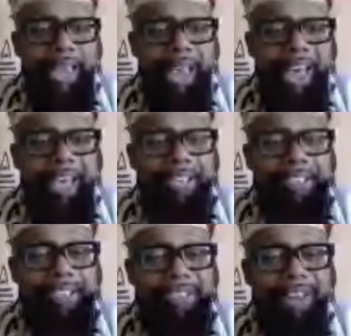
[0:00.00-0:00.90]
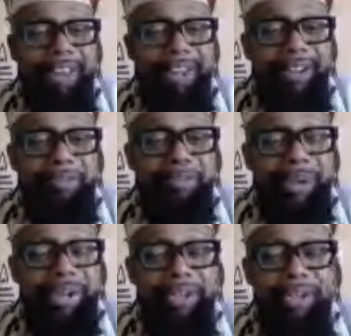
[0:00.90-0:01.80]
as
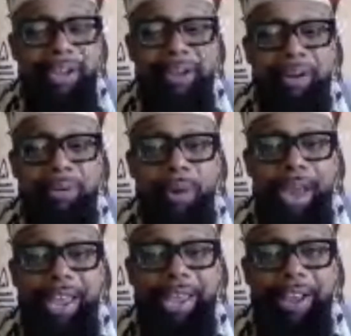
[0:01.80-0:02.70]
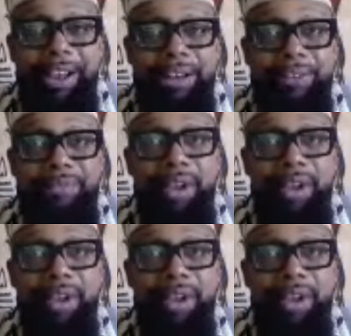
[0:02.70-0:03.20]
a way of